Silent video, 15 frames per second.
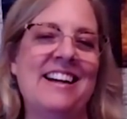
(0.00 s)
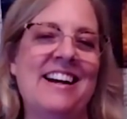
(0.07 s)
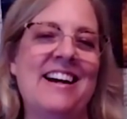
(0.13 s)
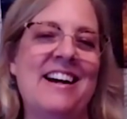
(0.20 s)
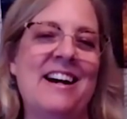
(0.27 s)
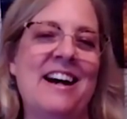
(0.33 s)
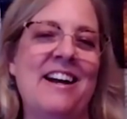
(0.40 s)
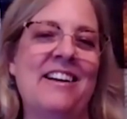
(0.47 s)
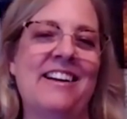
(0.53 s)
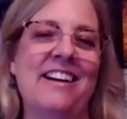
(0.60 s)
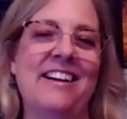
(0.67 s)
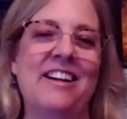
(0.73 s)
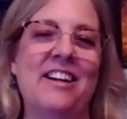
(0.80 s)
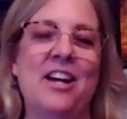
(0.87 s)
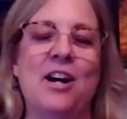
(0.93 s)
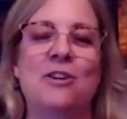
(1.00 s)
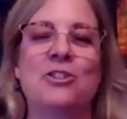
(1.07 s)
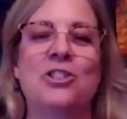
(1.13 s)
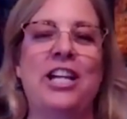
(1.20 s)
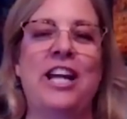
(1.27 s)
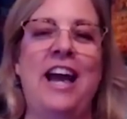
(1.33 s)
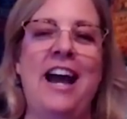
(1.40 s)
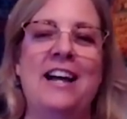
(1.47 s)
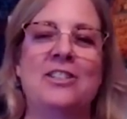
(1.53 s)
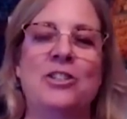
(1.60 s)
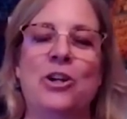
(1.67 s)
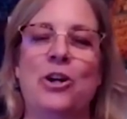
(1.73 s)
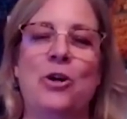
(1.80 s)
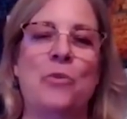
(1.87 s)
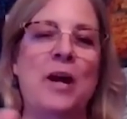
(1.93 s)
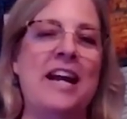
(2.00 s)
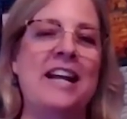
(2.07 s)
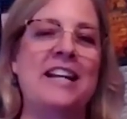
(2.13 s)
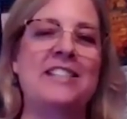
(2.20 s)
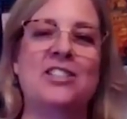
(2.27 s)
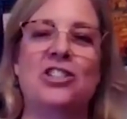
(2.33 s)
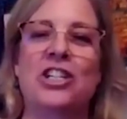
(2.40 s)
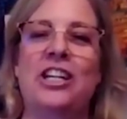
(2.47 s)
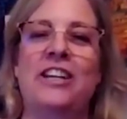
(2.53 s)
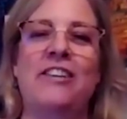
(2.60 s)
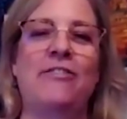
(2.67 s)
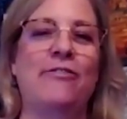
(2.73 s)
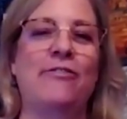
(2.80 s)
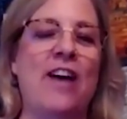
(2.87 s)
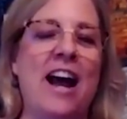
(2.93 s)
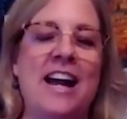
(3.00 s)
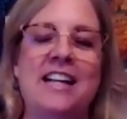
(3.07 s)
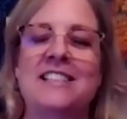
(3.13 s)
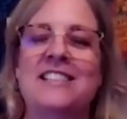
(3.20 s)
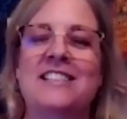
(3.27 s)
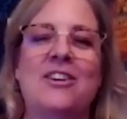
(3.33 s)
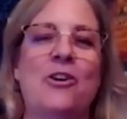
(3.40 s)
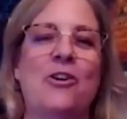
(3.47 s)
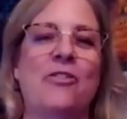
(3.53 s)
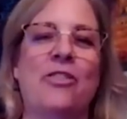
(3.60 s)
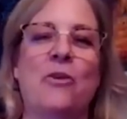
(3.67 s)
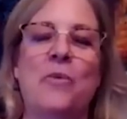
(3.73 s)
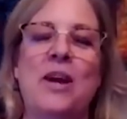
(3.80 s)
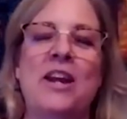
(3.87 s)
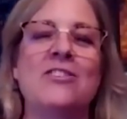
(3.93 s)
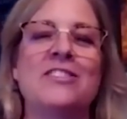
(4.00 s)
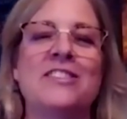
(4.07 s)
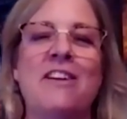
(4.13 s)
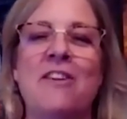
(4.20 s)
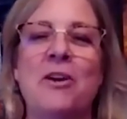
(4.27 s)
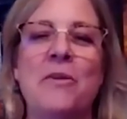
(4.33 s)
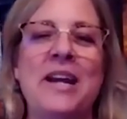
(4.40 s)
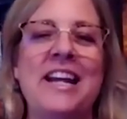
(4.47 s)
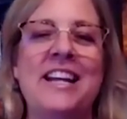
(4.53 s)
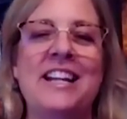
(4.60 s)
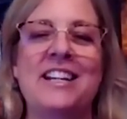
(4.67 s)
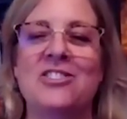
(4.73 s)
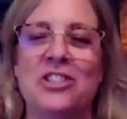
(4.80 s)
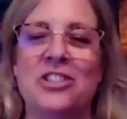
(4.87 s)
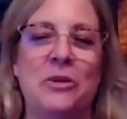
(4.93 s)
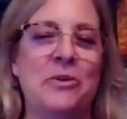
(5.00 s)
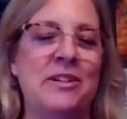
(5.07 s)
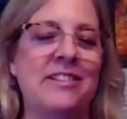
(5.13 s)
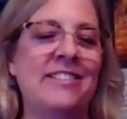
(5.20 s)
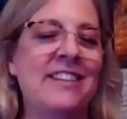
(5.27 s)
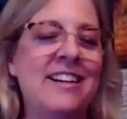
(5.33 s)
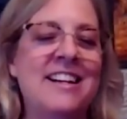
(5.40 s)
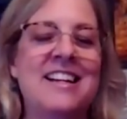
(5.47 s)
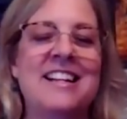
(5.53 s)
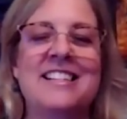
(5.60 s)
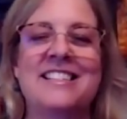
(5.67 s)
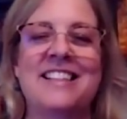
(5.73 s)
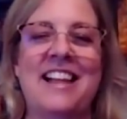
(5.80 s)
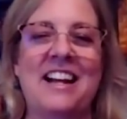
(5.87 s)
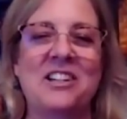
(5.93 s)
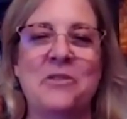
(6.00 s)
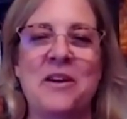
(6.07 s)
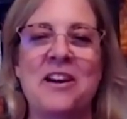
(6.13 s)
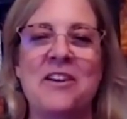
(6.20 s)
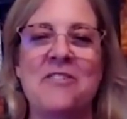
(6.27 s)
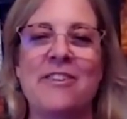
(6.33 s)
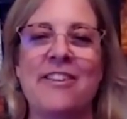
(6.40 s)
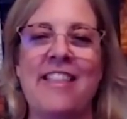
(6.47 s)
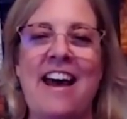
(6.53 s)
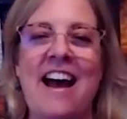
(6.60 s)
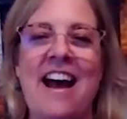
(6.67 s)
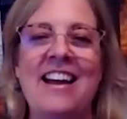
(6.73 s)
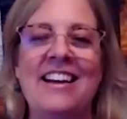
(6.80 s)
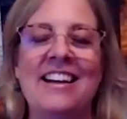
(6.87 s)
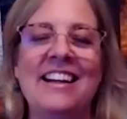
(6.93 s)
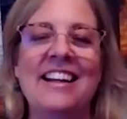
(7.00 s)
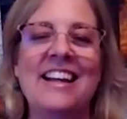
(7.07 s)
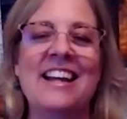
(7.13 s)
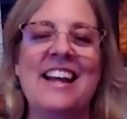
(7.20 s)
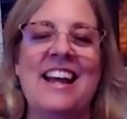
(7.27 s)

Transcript: Uh, you know, she has her ways that she finds her, the winners every week, and she will select a winner for that.